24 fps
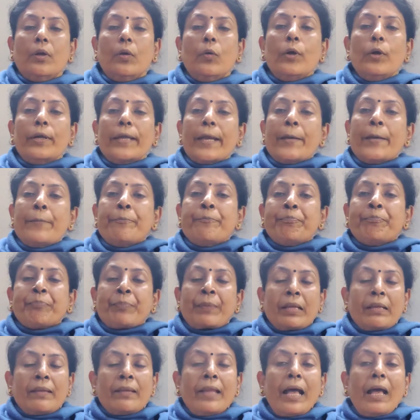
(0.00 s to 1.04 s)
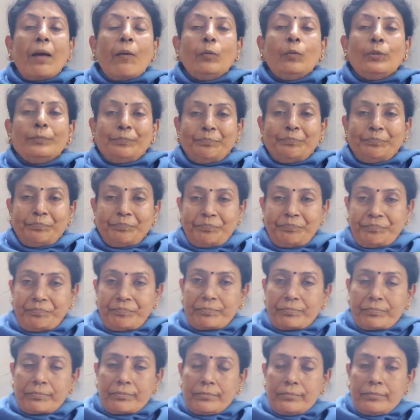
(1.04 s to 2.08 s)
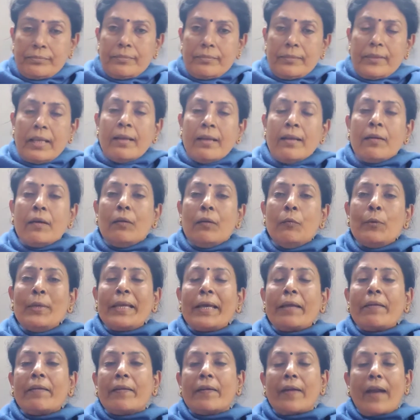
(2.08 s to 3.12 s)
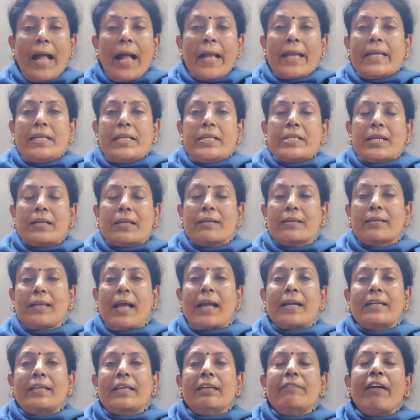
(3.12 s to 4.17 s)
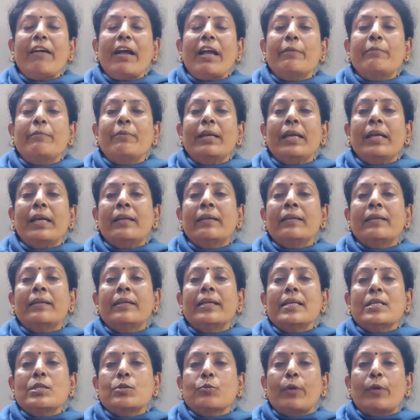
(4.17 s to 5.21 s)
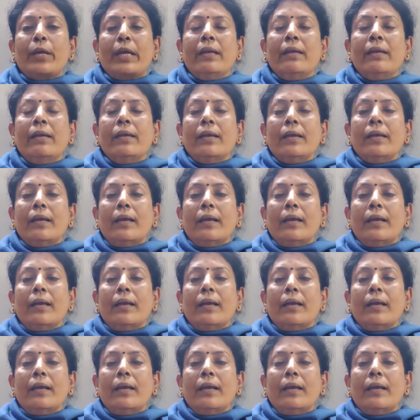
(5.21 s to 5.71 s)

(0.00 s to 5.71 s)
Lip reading: Okay, now we can write 35 in this way.